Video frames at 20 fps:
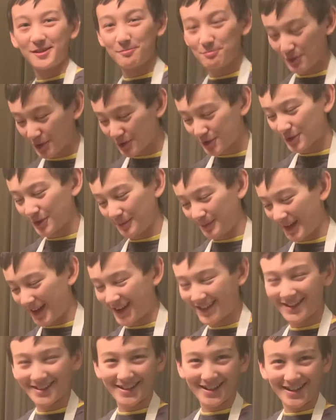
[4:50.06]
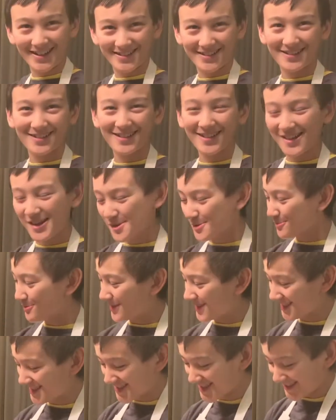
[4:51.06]
burger patty cutter,
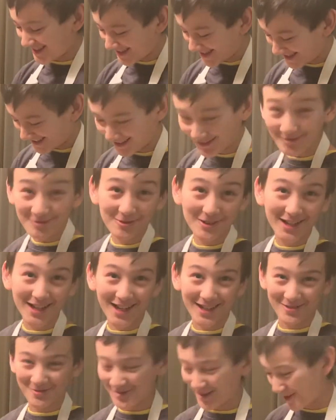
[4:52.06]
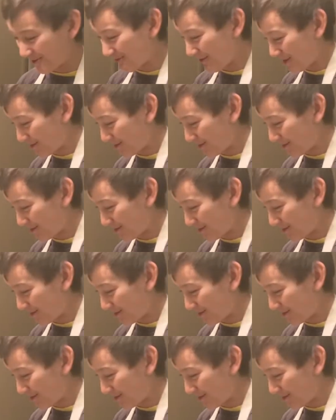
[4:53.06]
but we got to work with